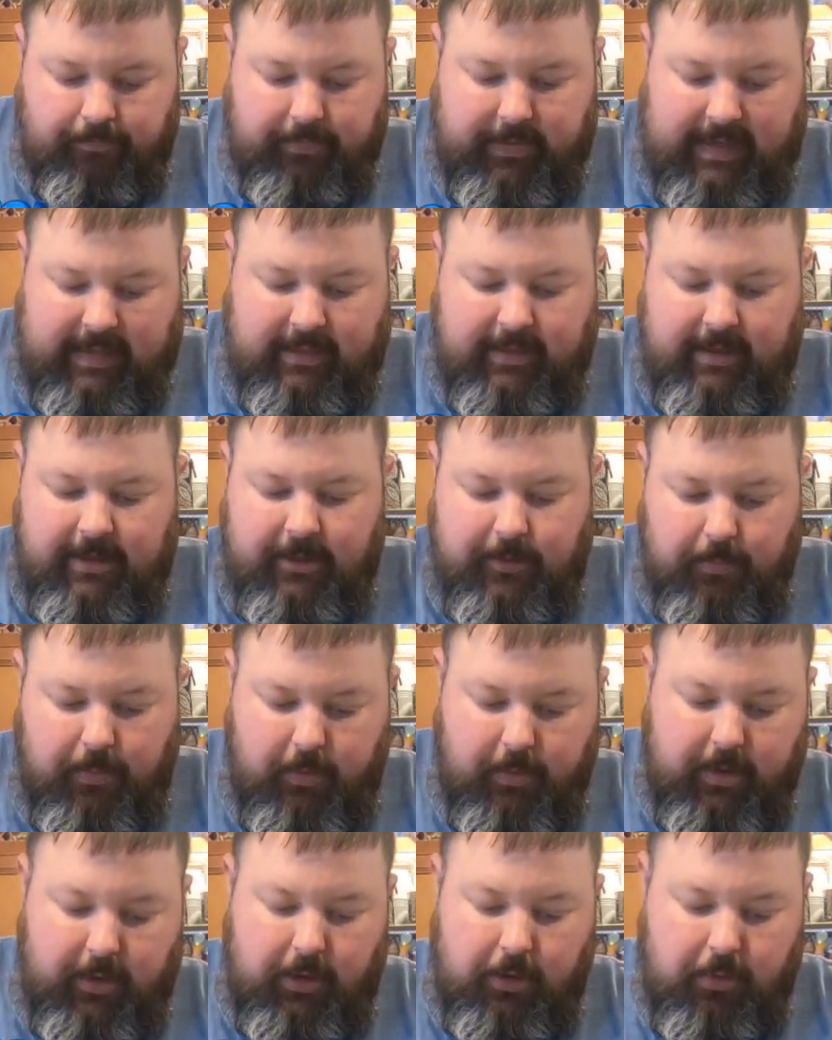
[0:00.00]
At this
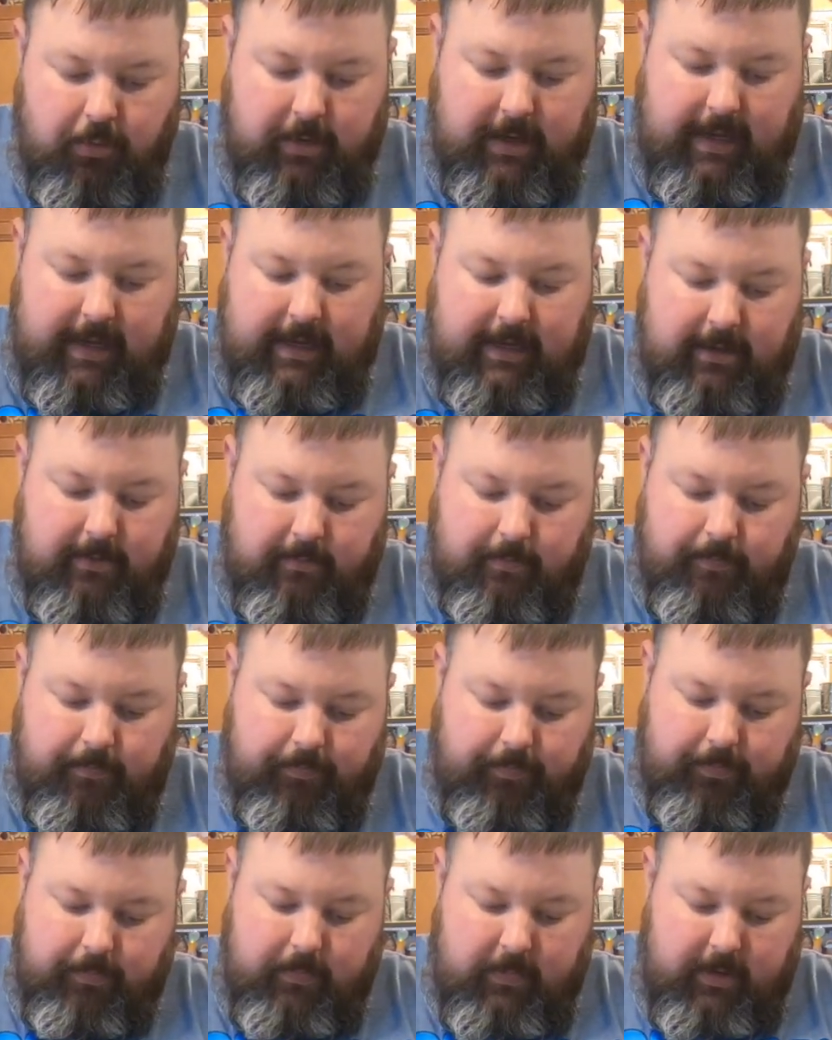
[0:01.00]
point, you can
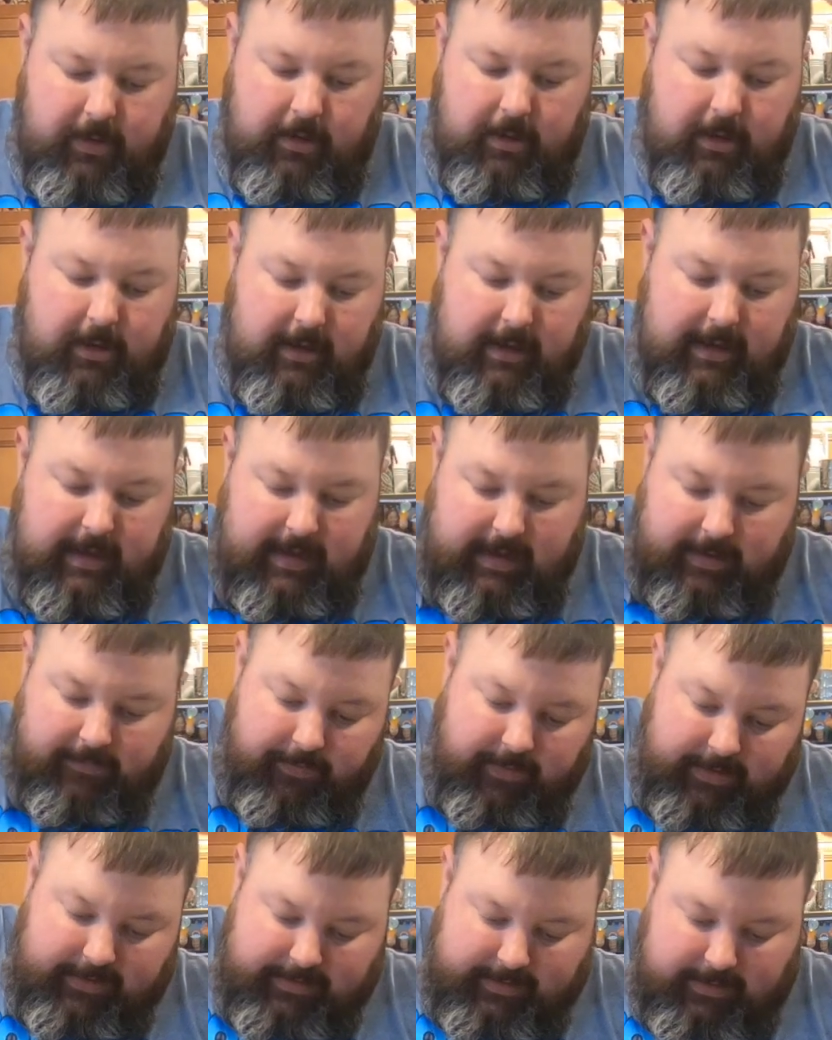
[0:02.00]
have
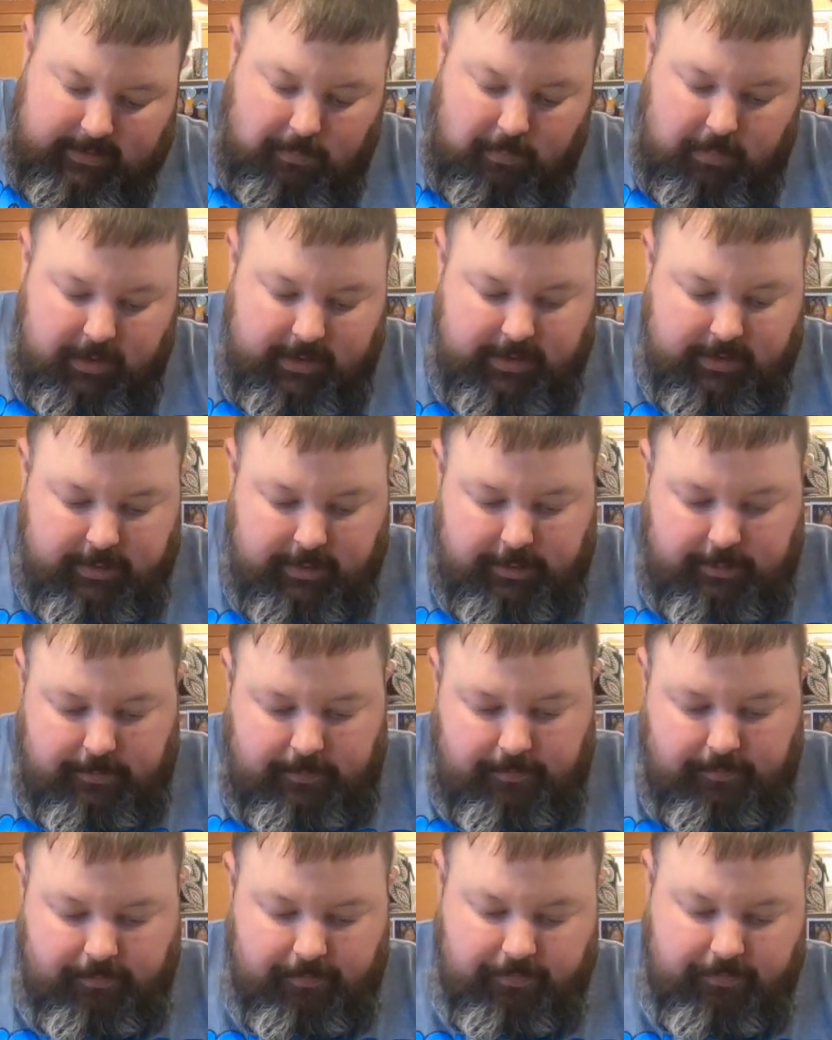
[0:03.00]
this in a blender
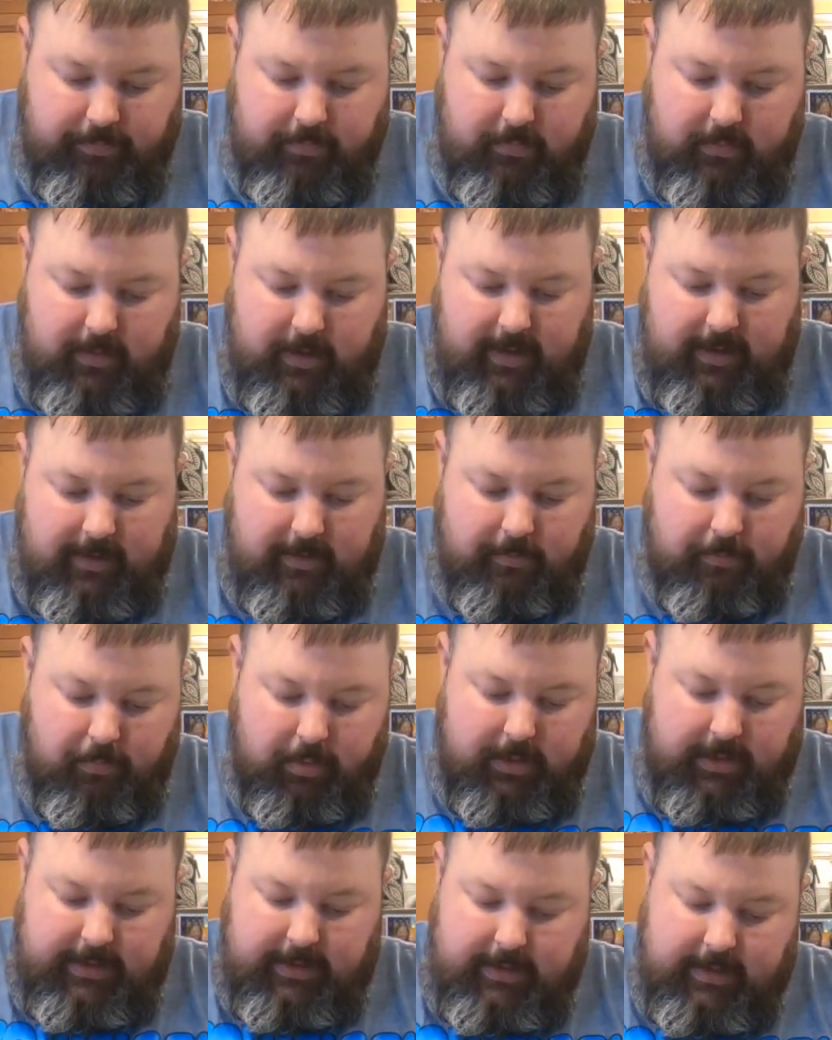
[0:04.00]
and
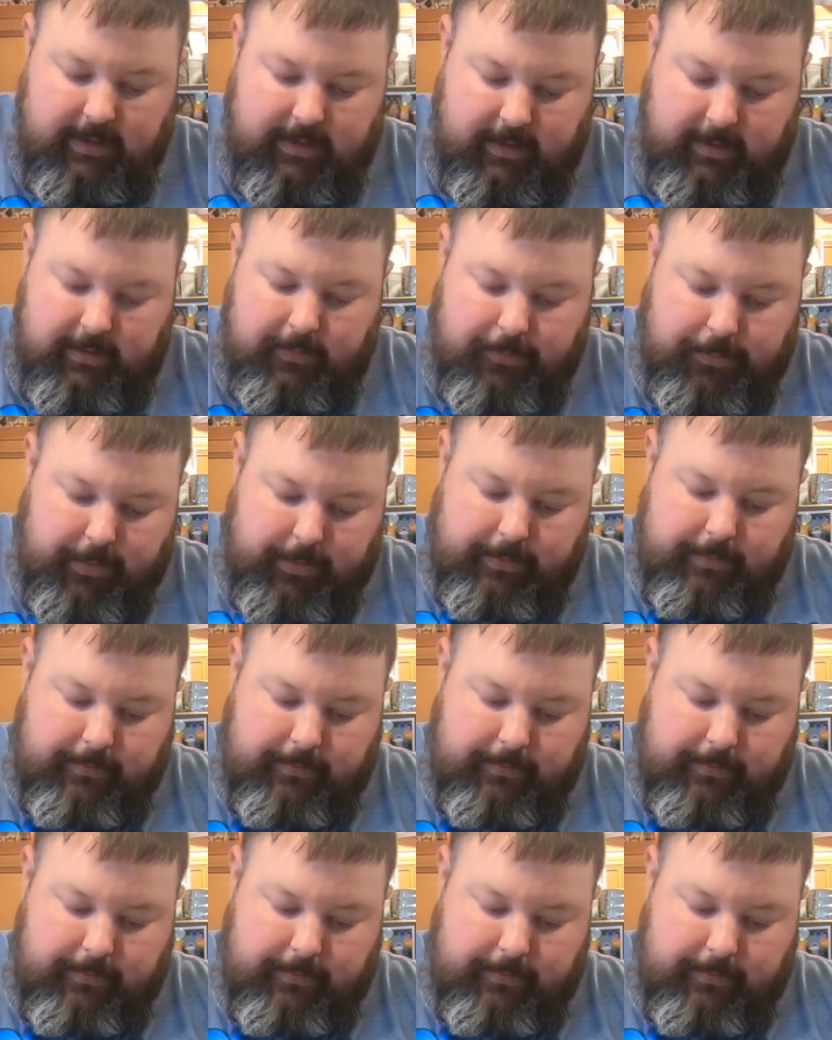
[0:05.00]
blend it up.